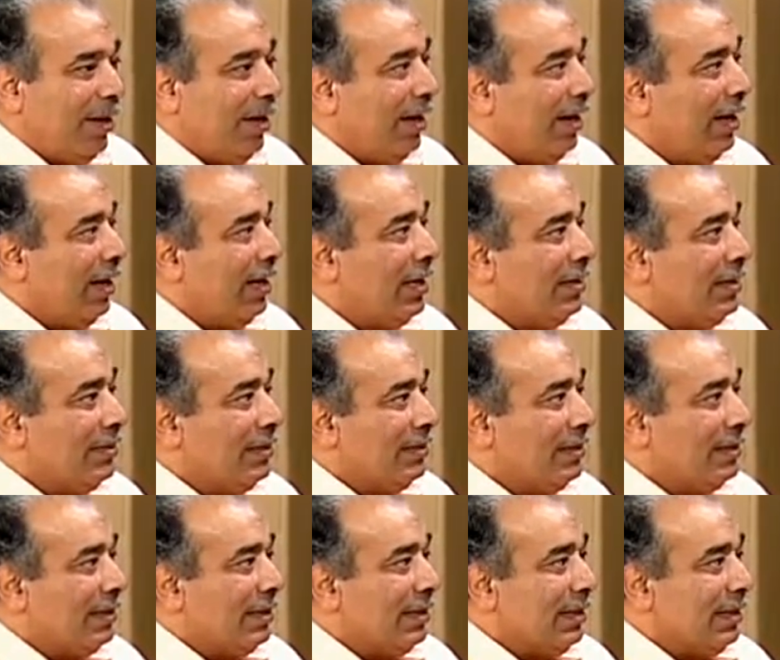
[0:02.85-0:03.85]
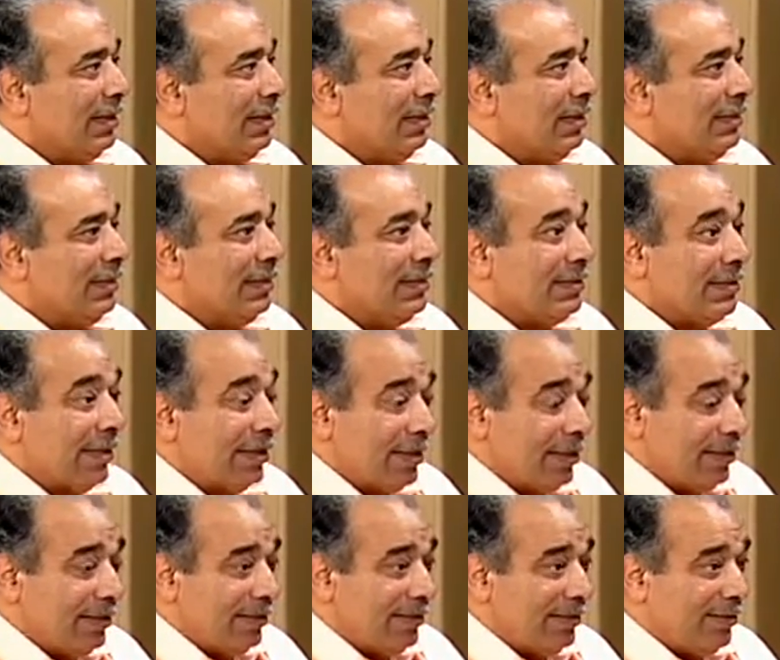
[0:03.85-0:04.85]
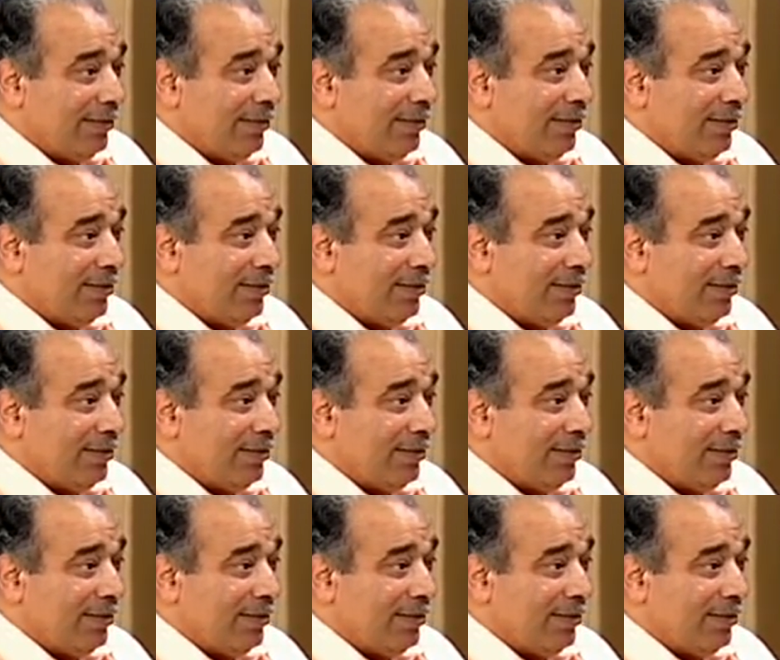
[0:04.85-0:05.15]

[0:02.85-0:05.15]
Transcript: as the 2nd